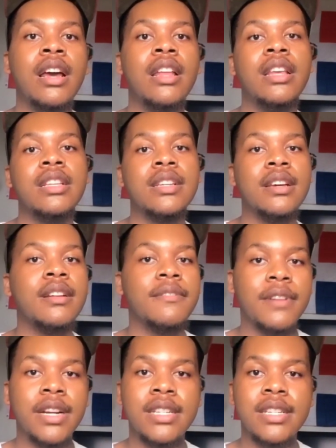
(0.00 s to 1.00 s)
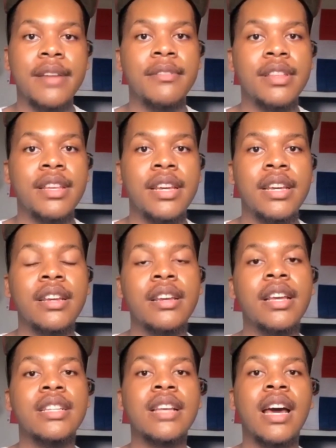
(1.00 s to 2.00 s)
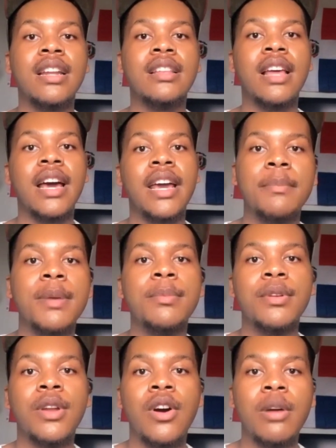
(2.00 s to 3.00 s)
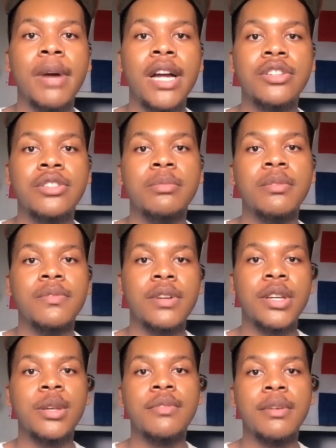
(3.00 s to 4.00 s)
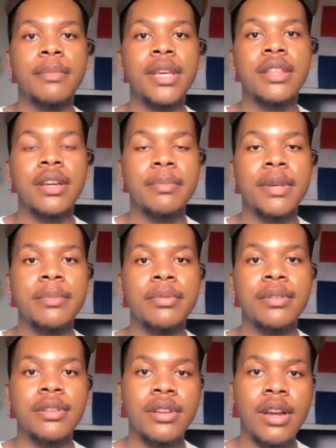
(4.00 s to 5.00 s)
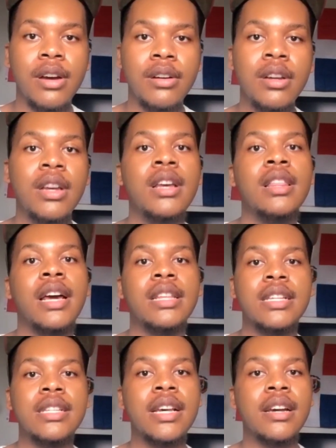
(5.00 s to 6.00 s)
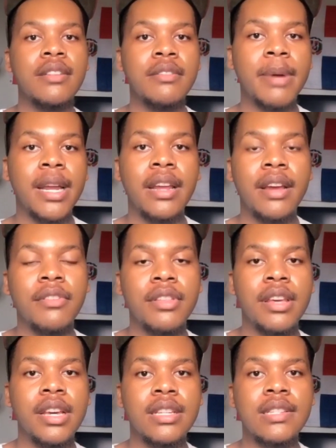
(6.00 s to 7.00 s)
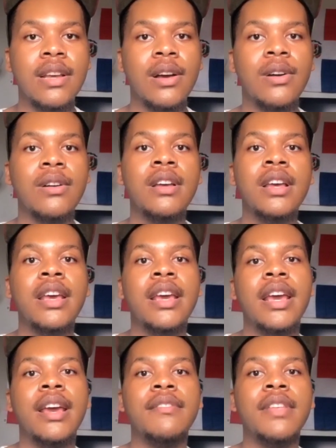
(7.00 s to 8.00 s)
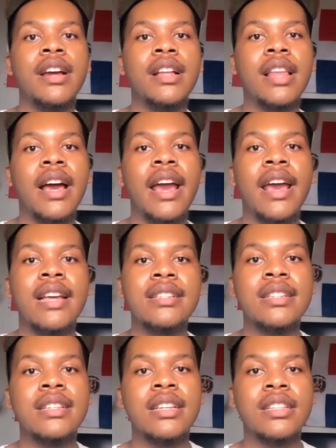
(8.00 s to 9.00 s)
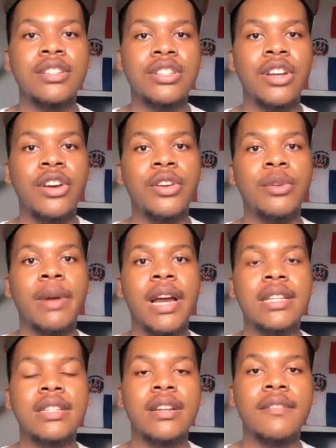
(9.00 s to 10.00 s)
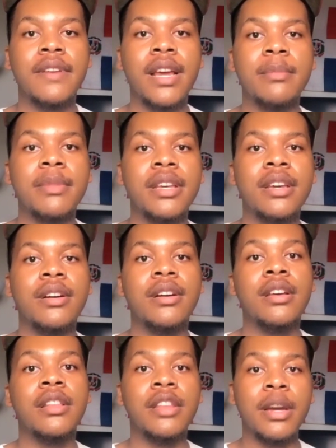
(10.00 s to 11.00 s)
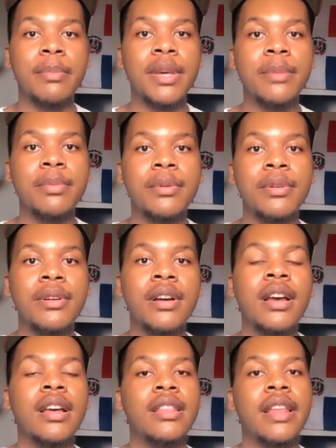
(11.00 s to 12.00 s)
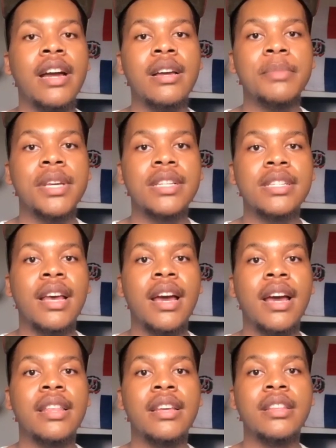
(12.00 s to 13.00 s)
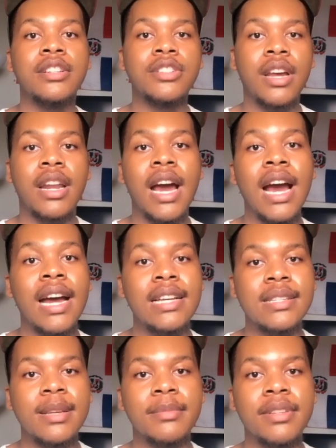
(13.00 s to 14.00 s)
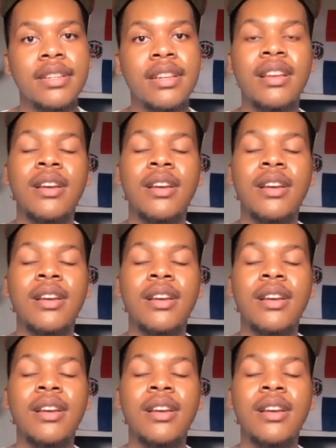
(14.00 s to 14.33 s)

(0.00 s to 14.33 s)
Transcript: They tell their friends everything. It's kind of like people know about you before you even meet their people, you know? Like they tell everybody everything. So if they're like hesitant to show you around to their family or their people, that could be a sign that they're trying to hide something.